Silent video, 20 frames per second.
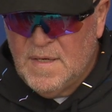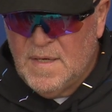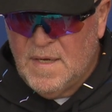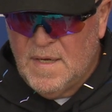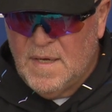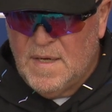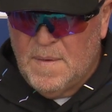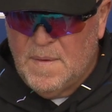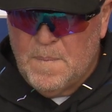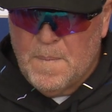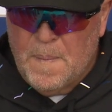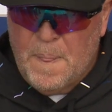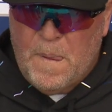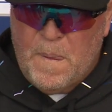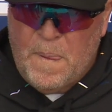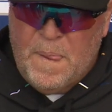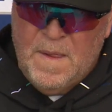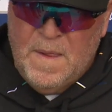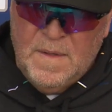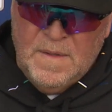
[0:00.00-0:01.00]
Um,
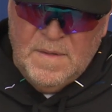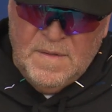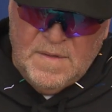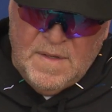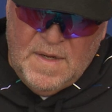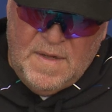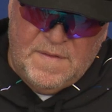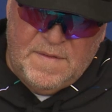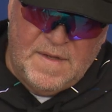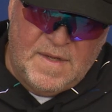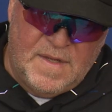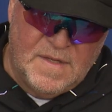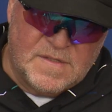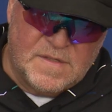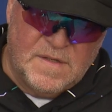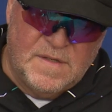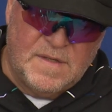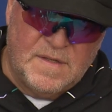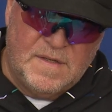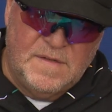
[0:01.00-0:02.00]
I think it's
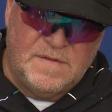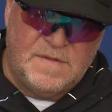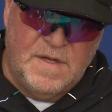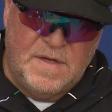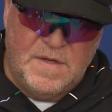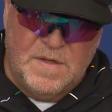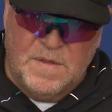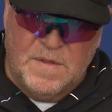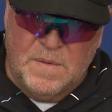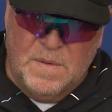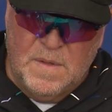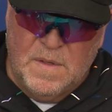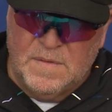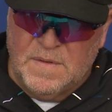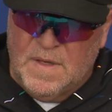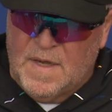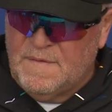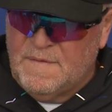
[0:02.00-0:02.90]
going to continue to grow.